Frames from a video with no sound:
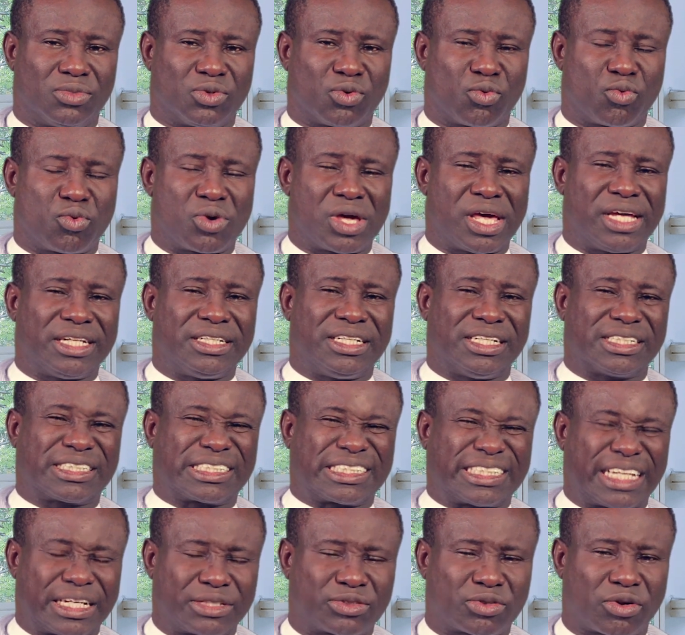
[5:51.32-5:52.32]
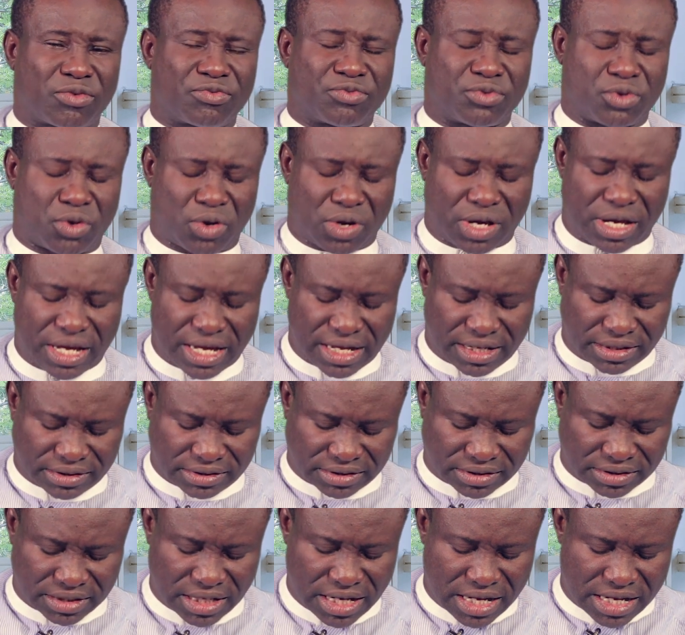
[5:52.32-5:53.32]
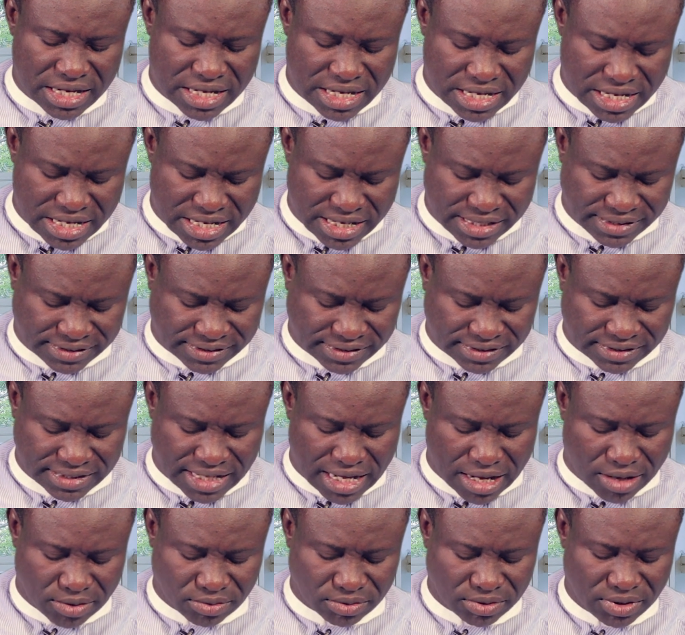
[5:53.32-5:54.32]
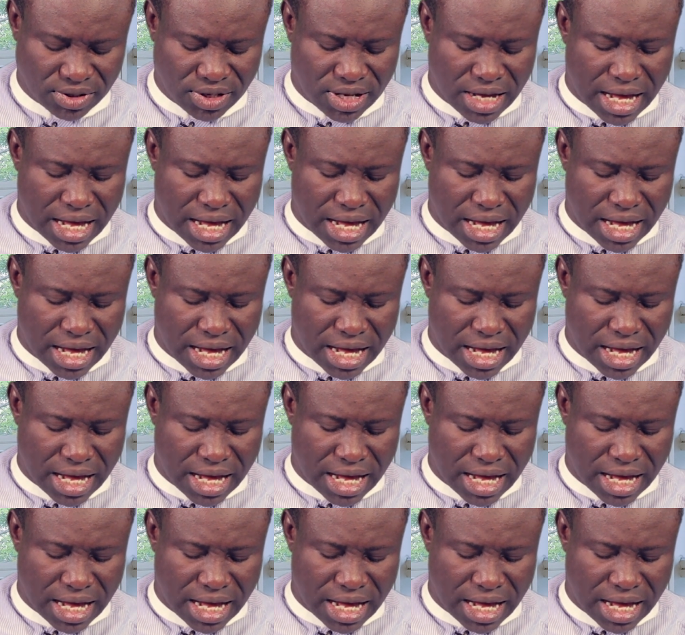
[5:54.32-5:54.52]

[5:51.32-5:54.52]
where the state of your health is now.